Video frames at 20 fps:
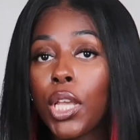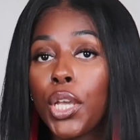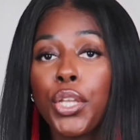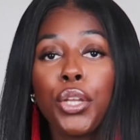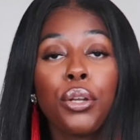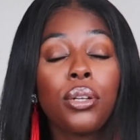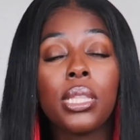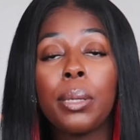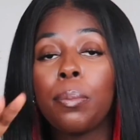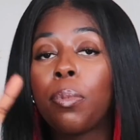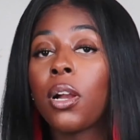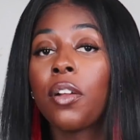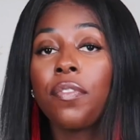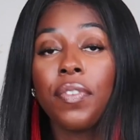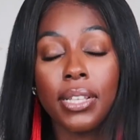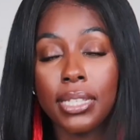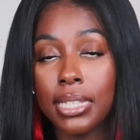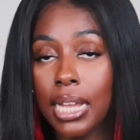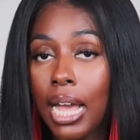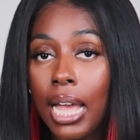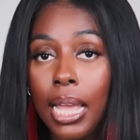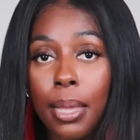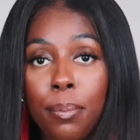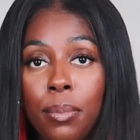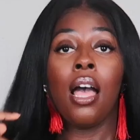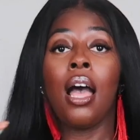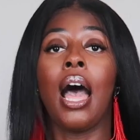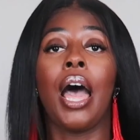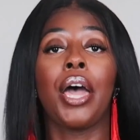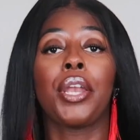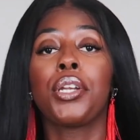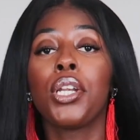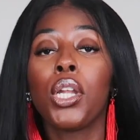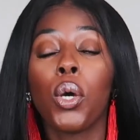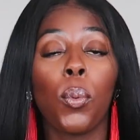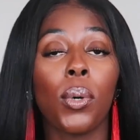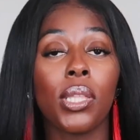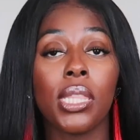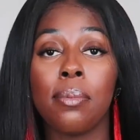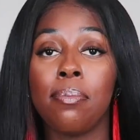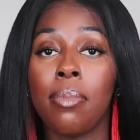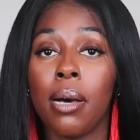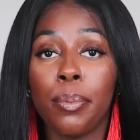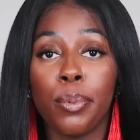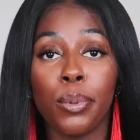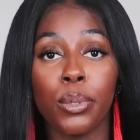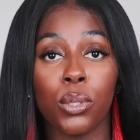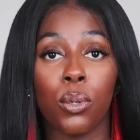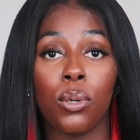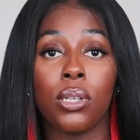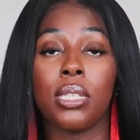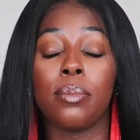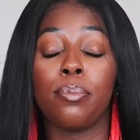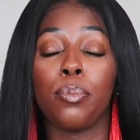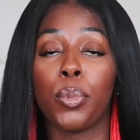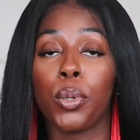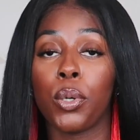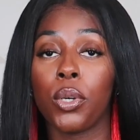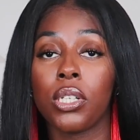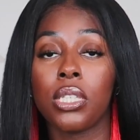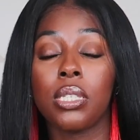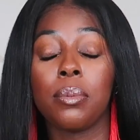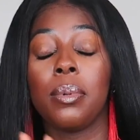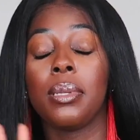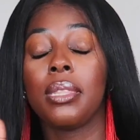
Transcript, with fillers: you're in the perfect time. I don't know when the bubble is going to burst,